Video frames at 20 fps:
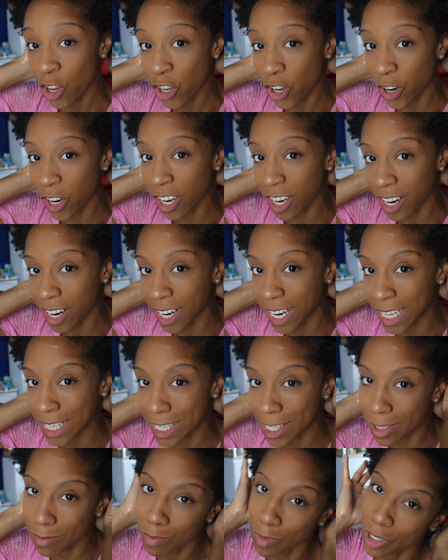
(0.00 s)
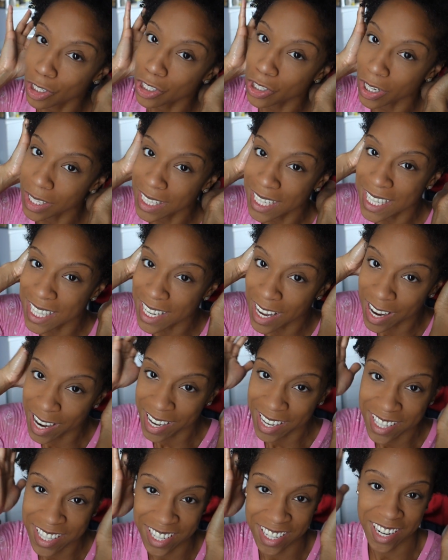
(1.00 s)
your hair gets smushed on the
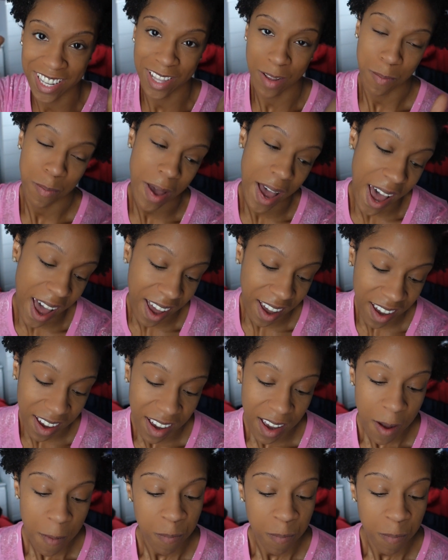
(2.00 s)
sides and in the back.